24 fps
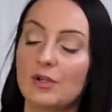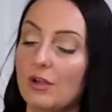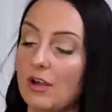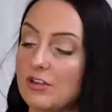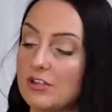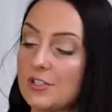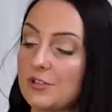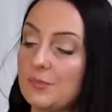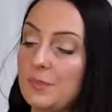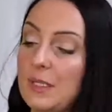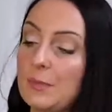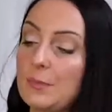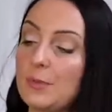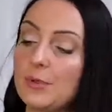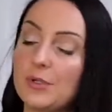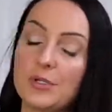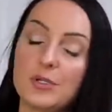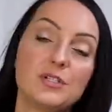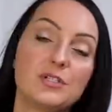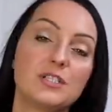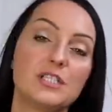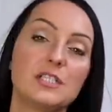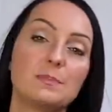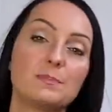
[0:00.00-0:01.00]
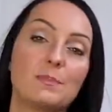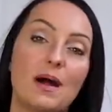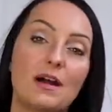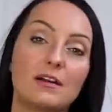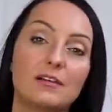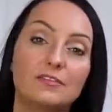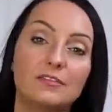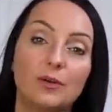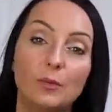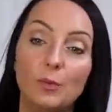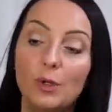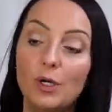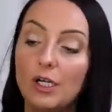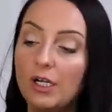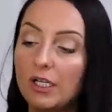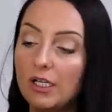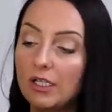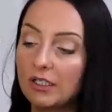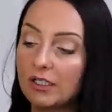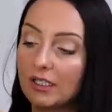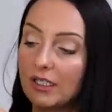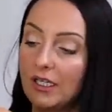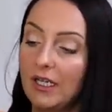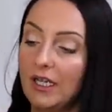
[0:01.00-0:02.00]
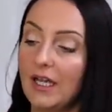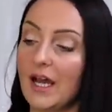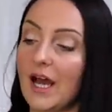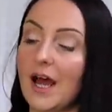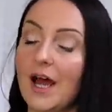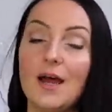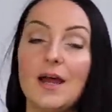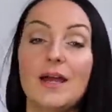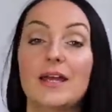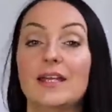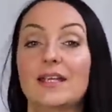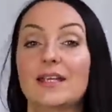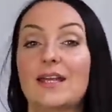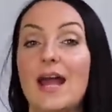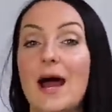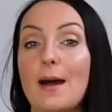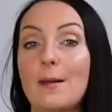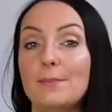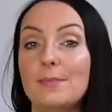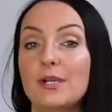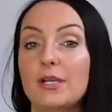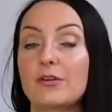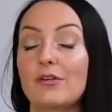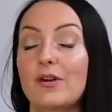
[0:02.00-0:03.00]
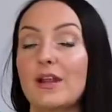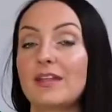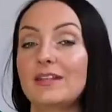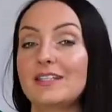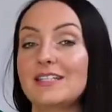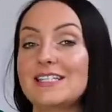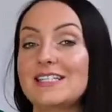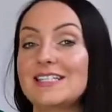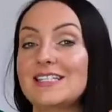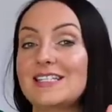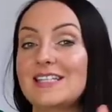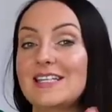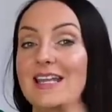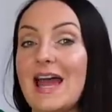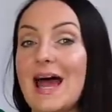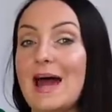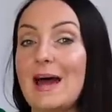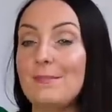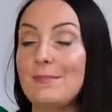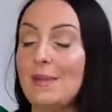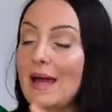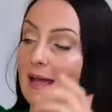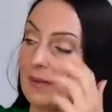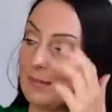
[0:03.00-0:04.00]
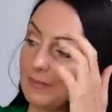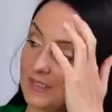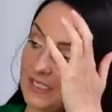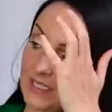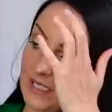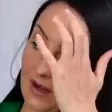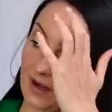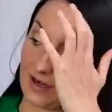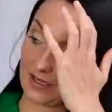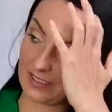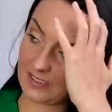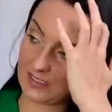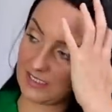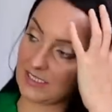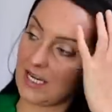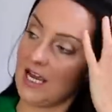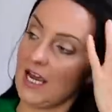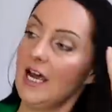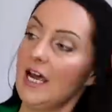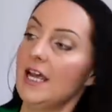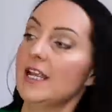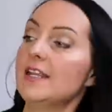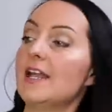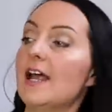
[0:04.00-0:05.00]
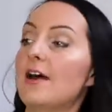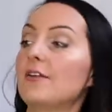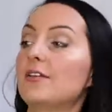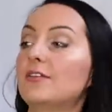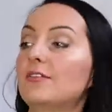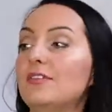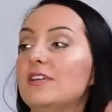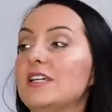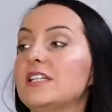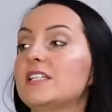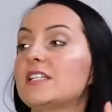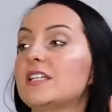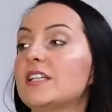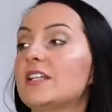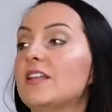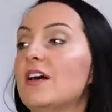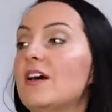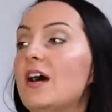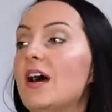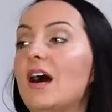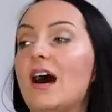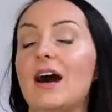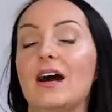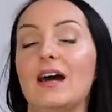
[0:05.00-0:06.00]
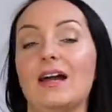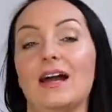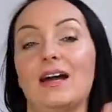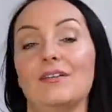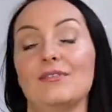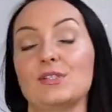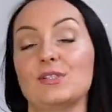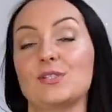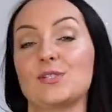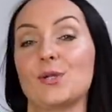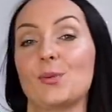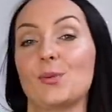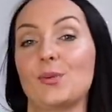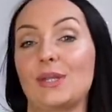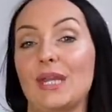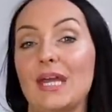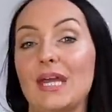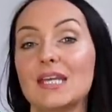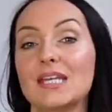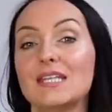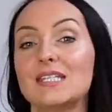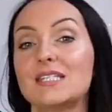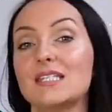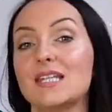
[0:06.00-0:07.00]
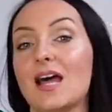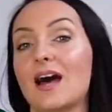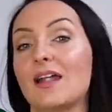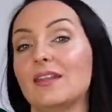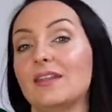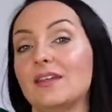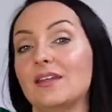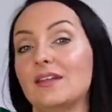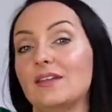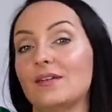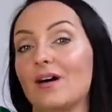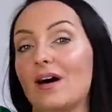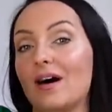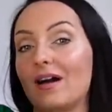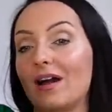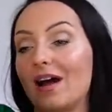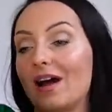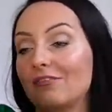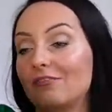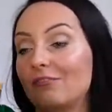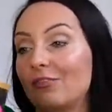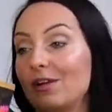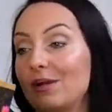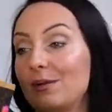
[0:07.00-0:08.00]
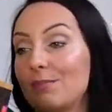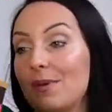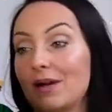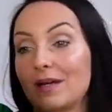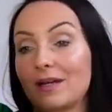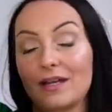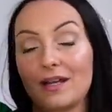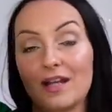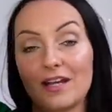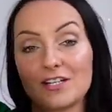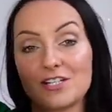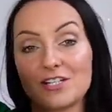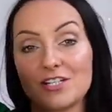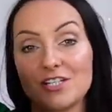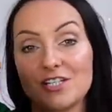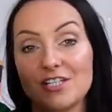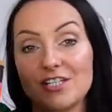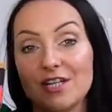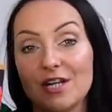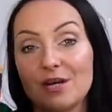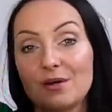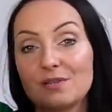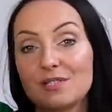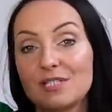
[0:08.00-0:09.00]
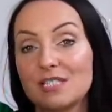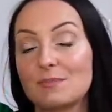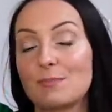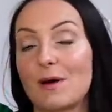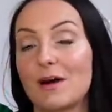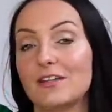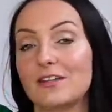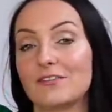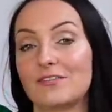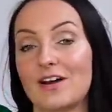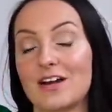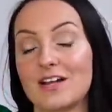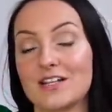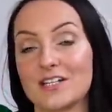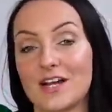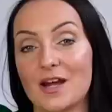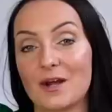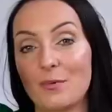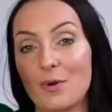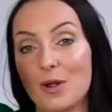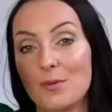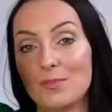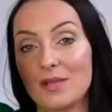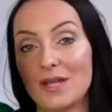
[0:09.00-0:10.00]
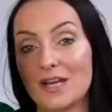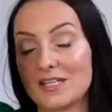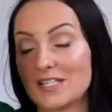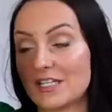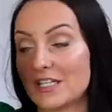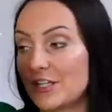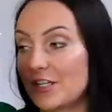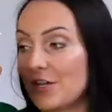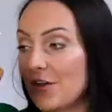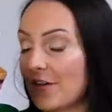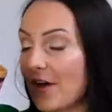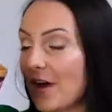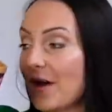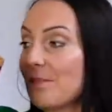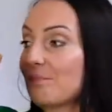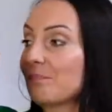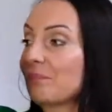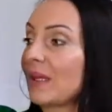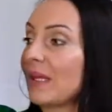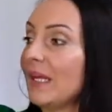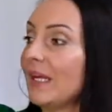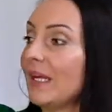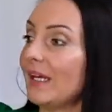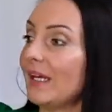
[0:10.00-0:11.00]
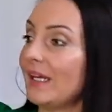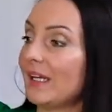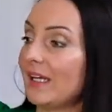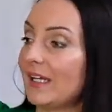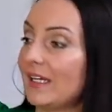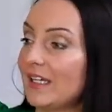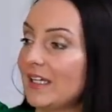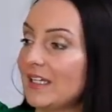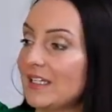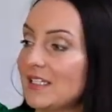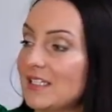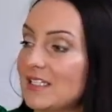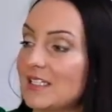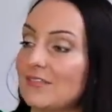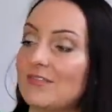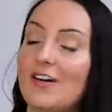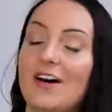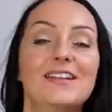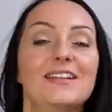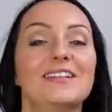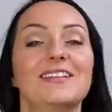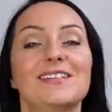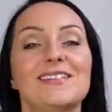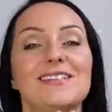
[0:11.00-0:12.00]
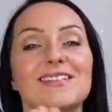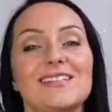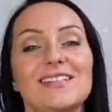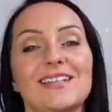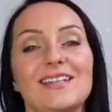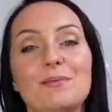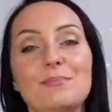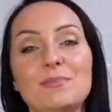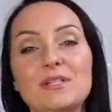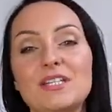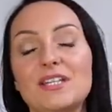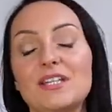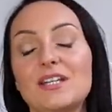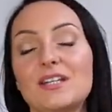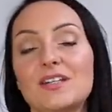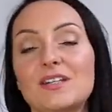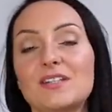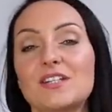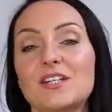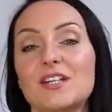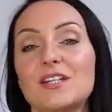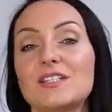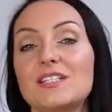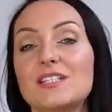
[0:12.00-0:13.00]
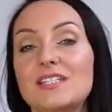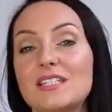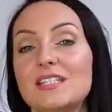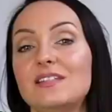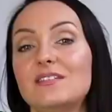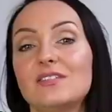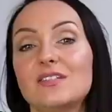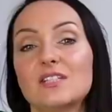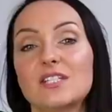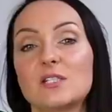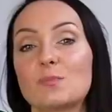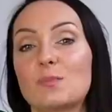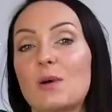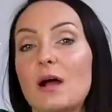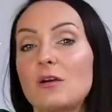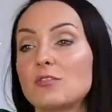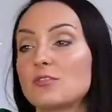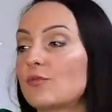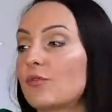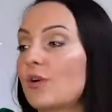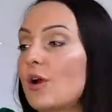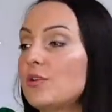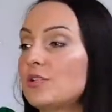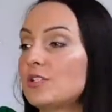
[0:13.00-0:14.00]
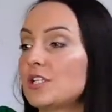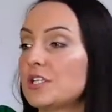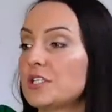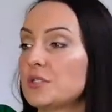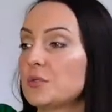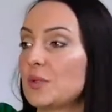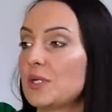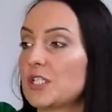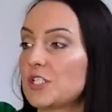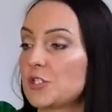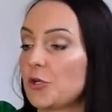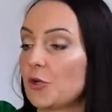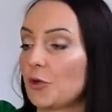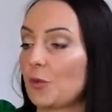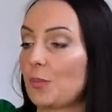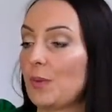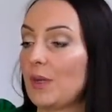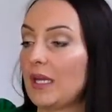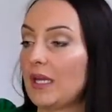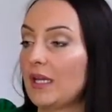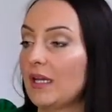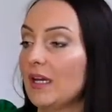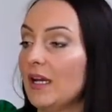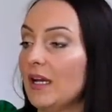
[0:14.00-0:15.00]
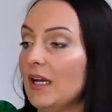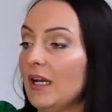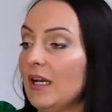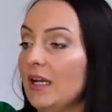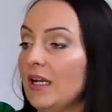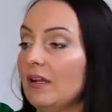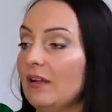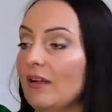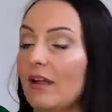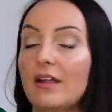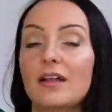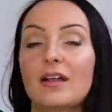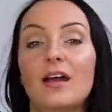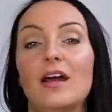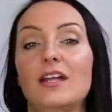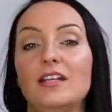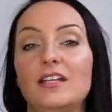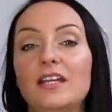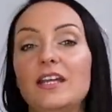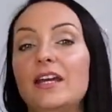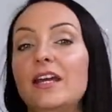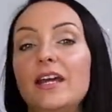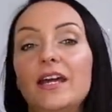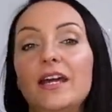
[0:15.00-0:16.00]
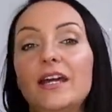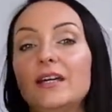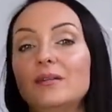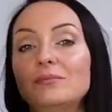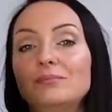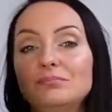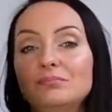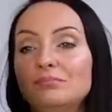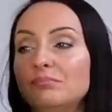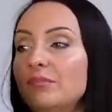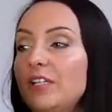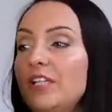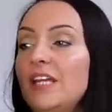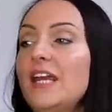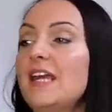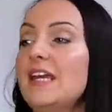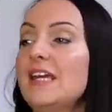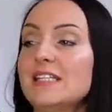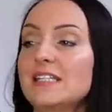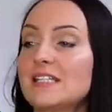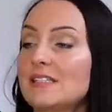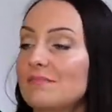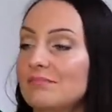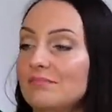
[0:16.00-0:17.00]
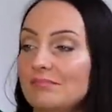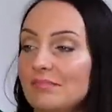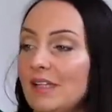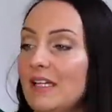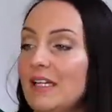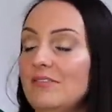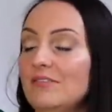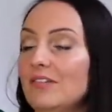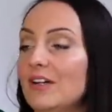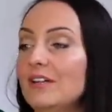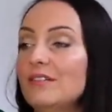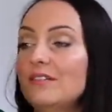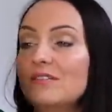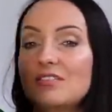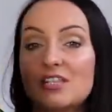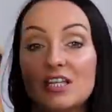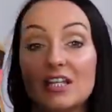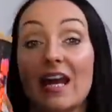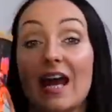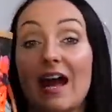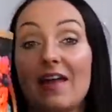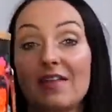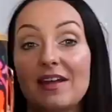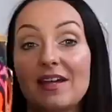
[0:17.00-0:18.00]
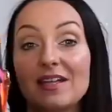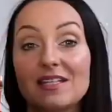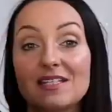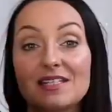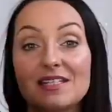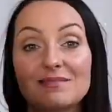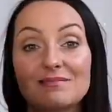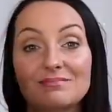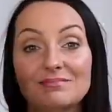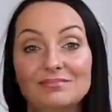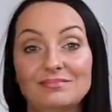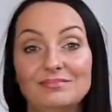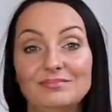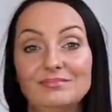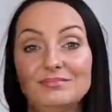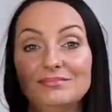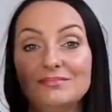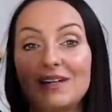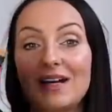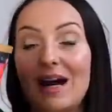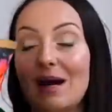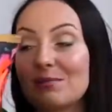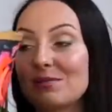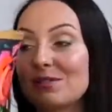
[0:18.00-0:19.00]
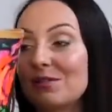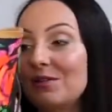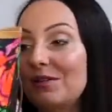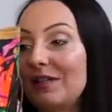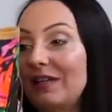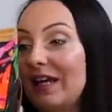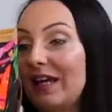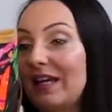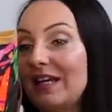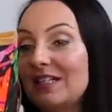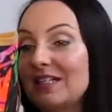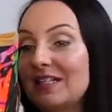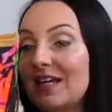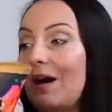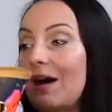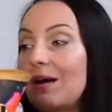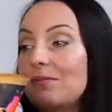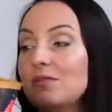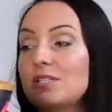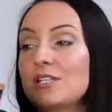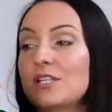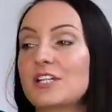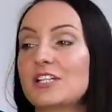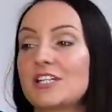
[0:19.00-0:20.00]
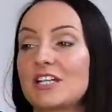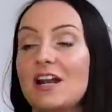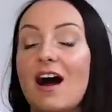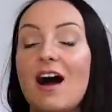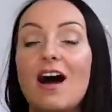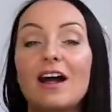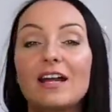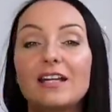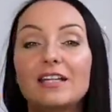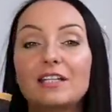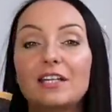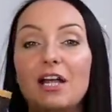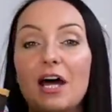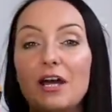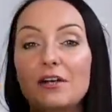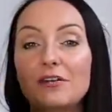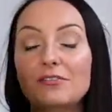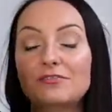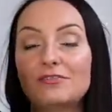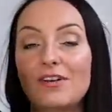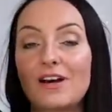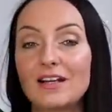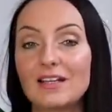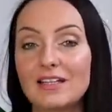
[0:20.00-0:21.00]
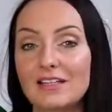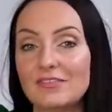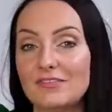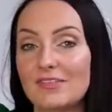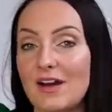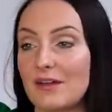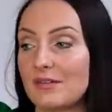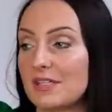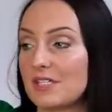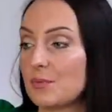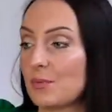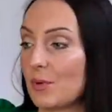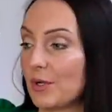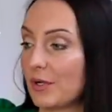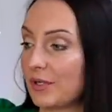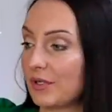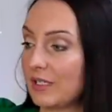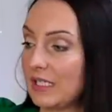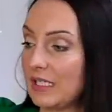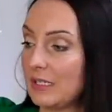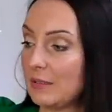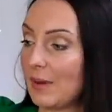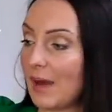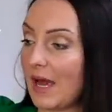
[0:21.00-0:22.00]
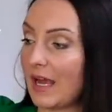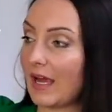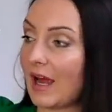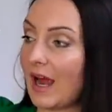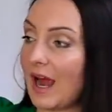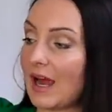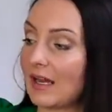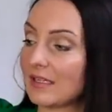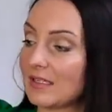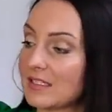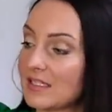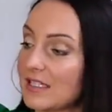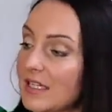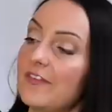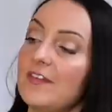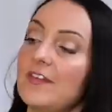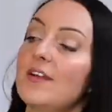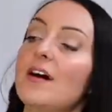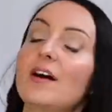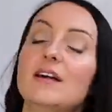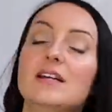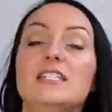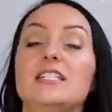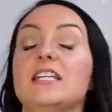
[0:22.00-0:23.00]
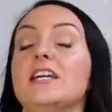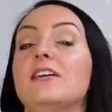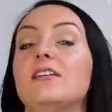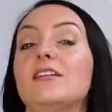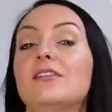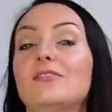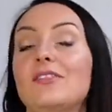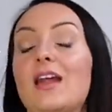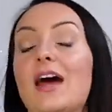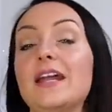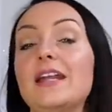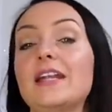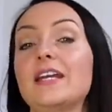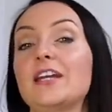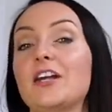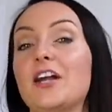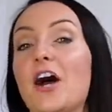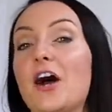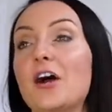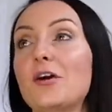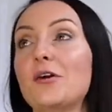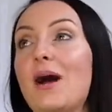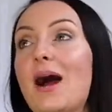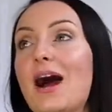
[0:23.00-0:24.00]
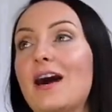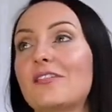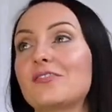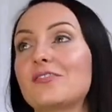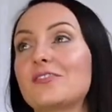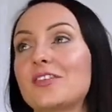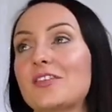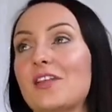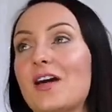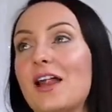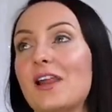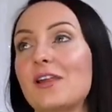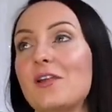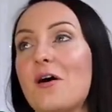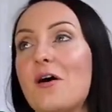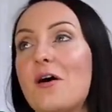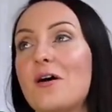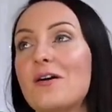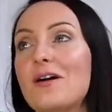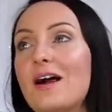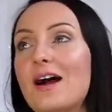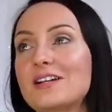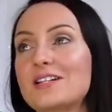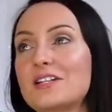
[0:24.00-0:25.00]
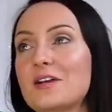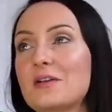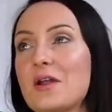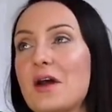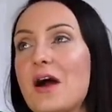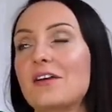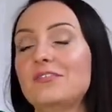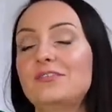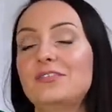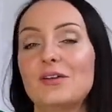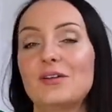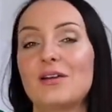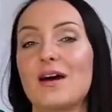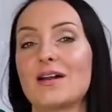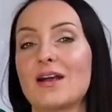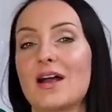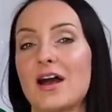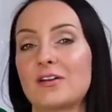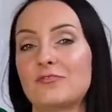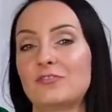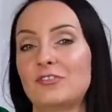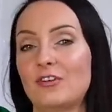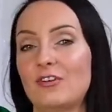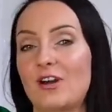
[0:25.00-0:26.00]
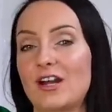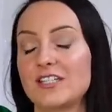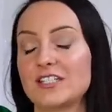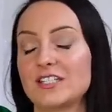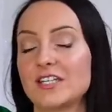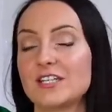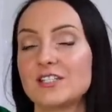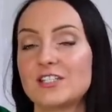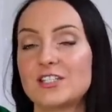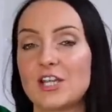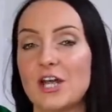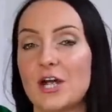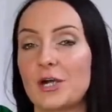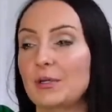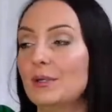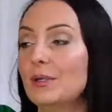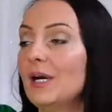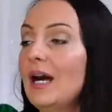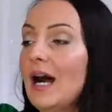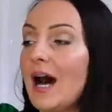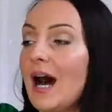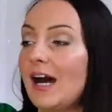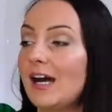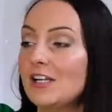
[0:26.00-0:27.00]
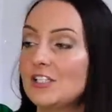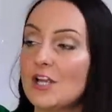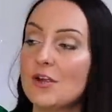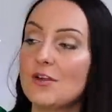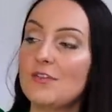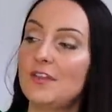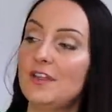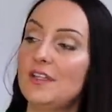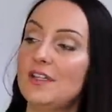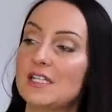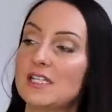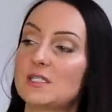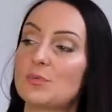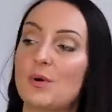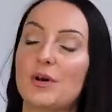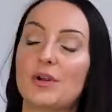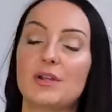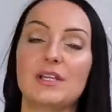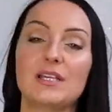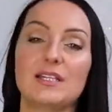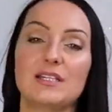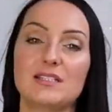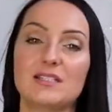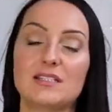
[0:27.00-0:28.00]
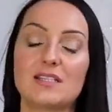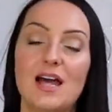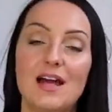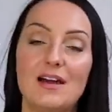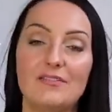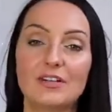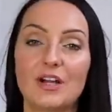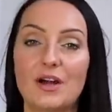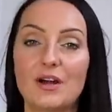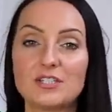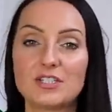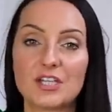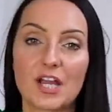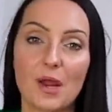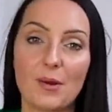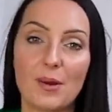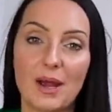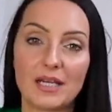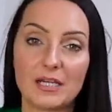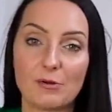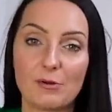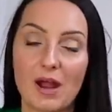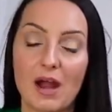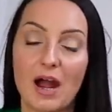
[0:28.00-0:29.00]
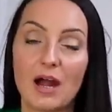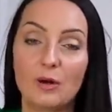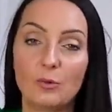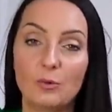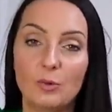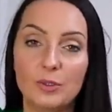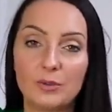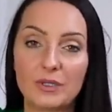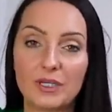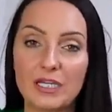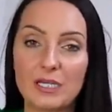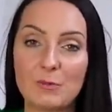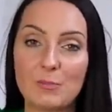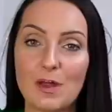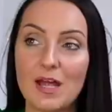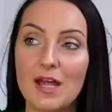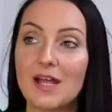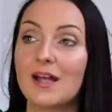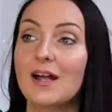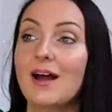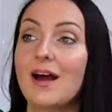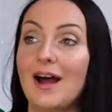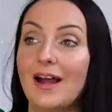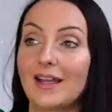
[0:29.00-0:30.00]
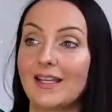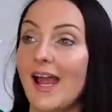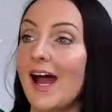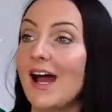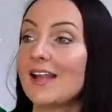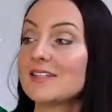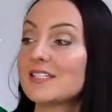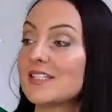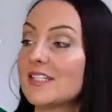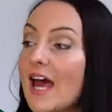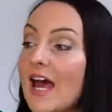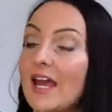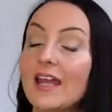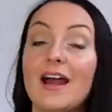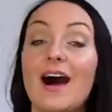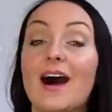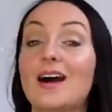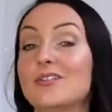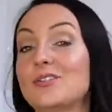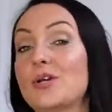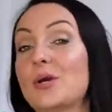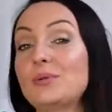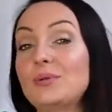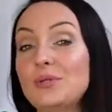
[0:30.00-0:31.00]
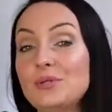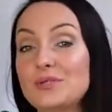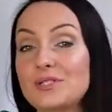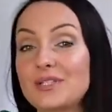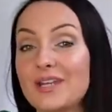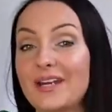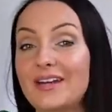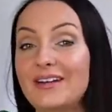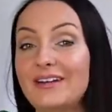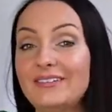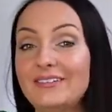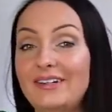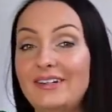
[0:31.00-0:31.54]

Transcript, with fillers: Lots of people use this bag for work. Uh, it can be great. This is the MM size. Now, the reason that I haven't sold this and that I have one in my collection still, despite the fact that I won't be adding another, is the fact that this is a limited edition Stephen Sprouse Roses, which took me like a year, years even to get this absolutely years. I was searching high and low, finally found this one on eBay, and the idea of letting it go after that long, I don't know, I feel like I'd regret it. So I don't think this one is ever going to go anywhere. I will keep it. I can say I don't use it.